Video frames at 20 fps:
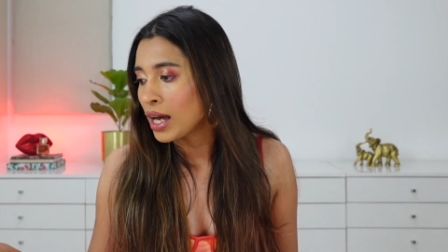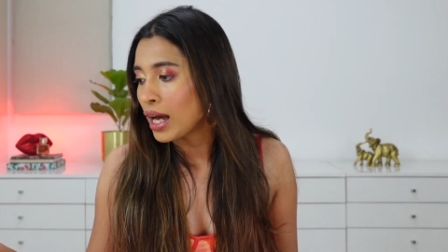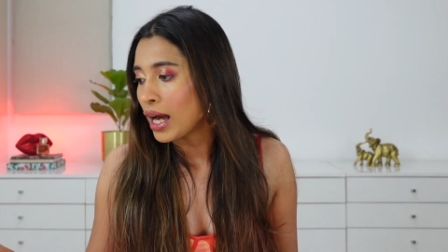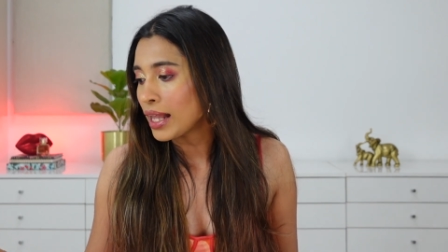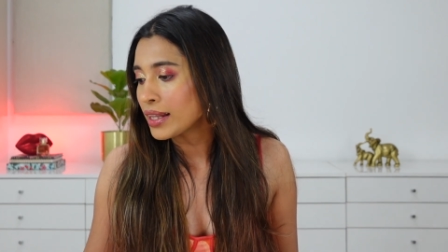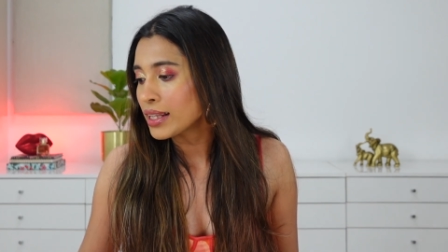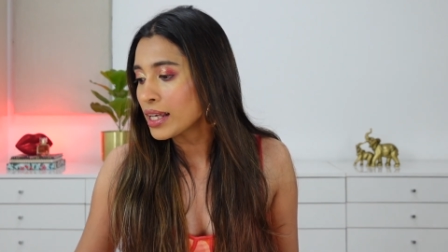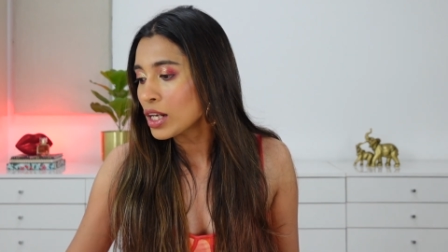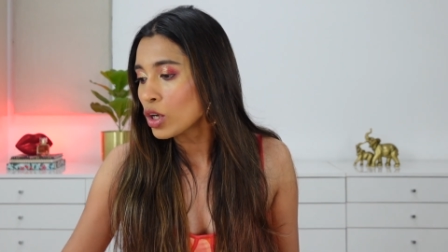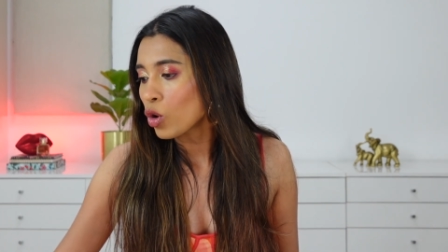
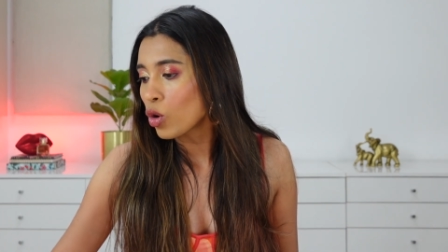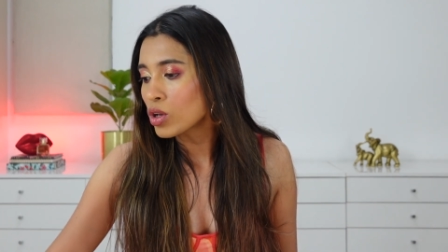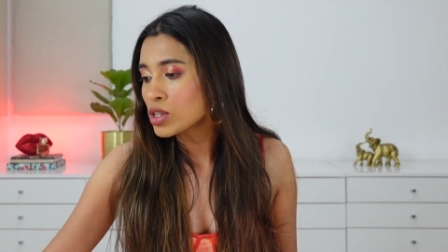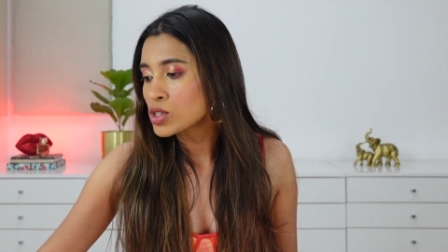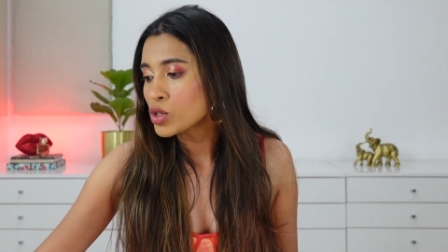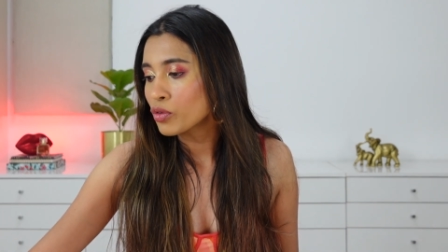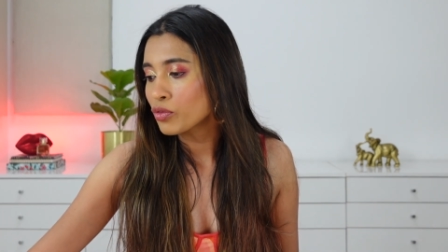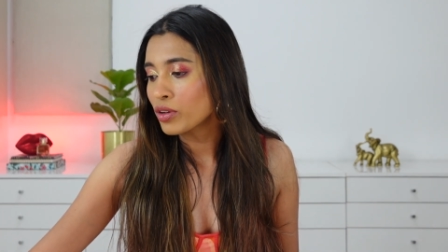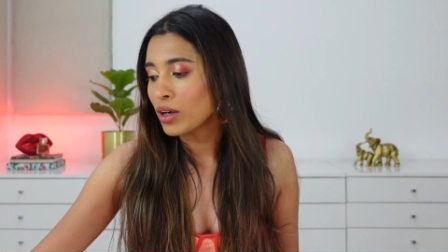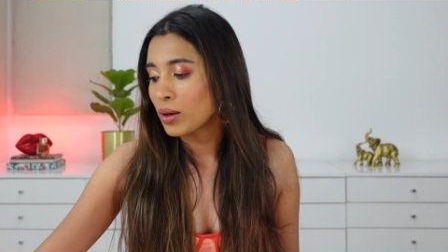And then
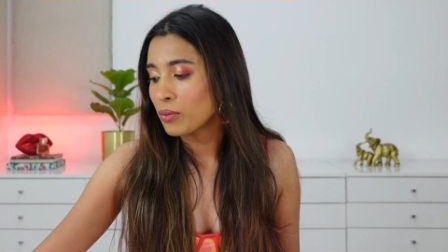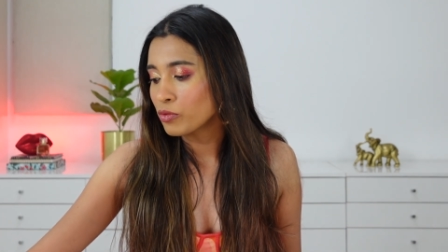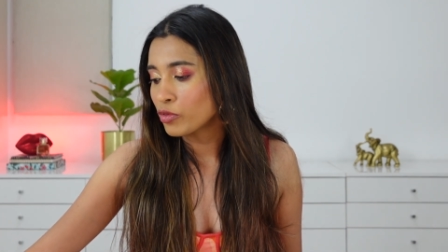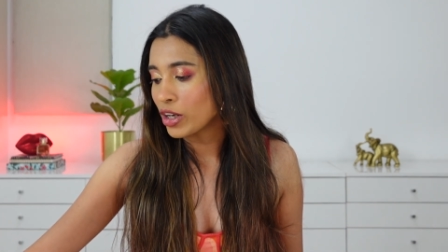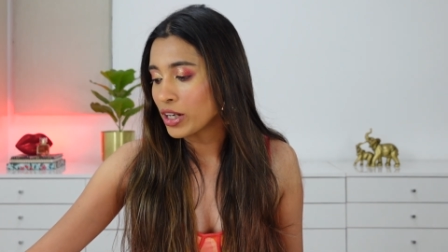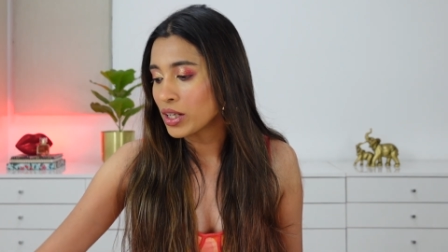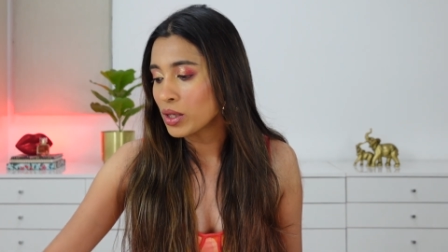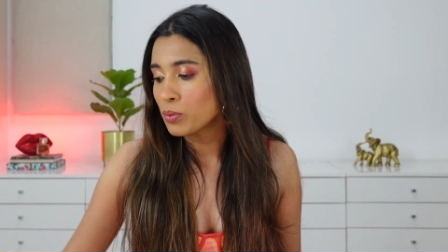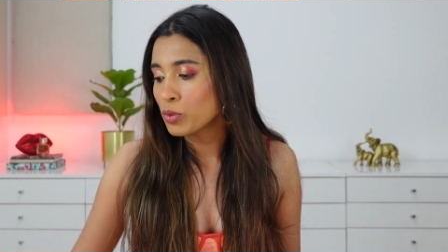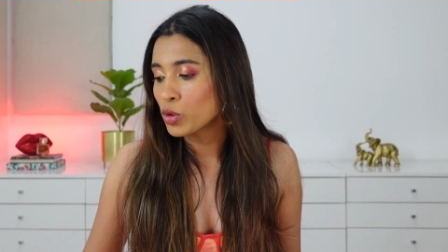also from
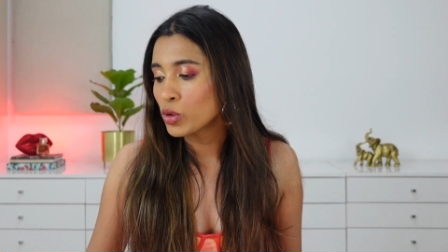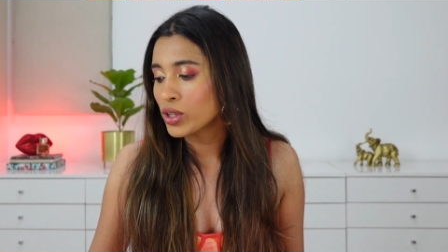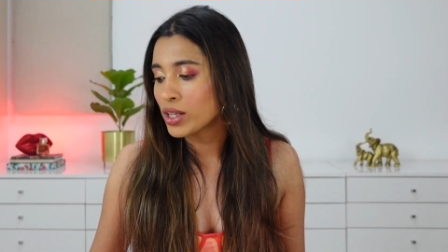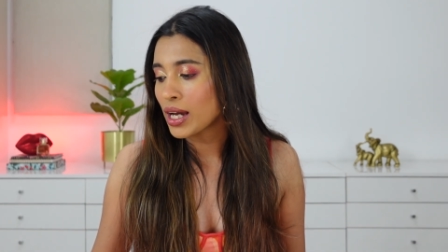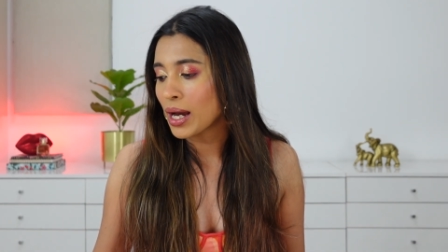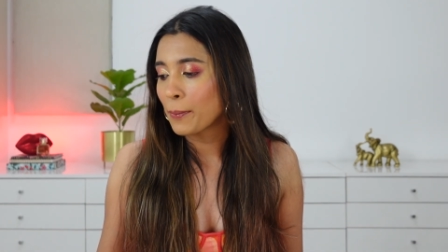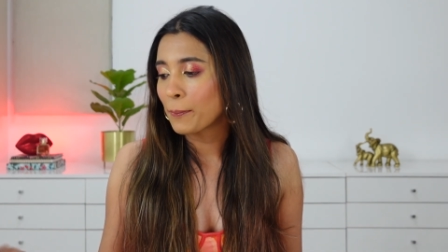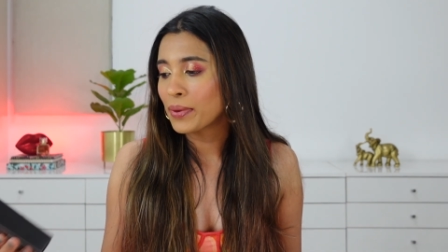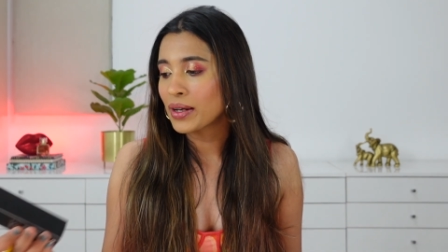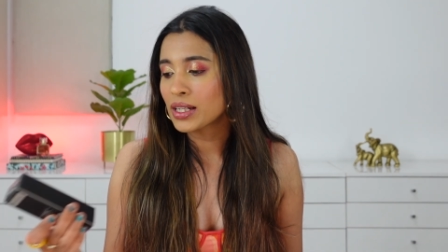Fenty Beauty,
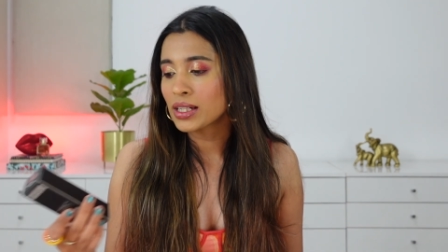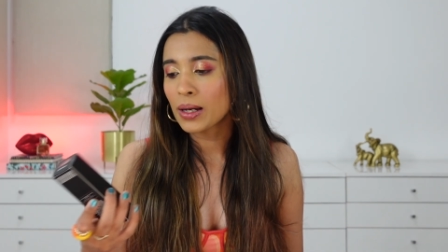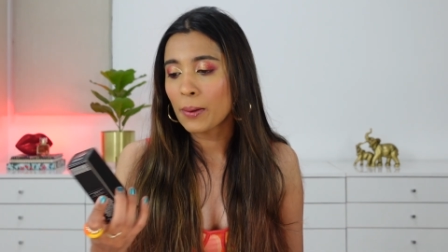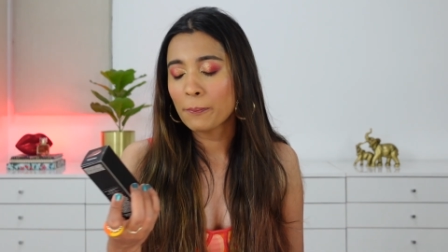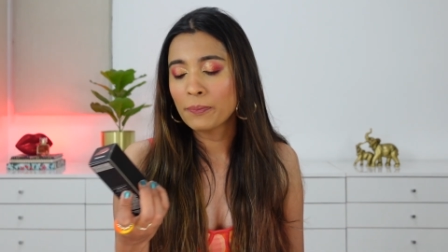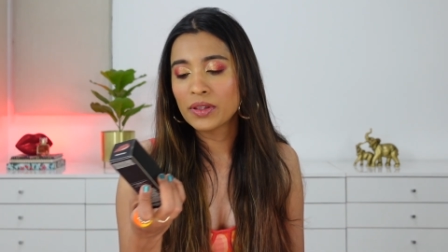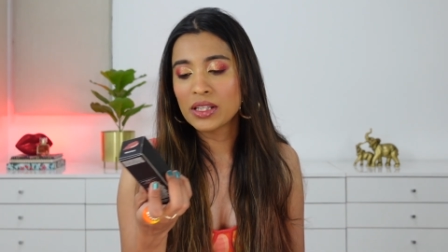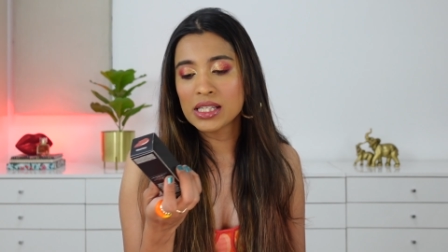I picked up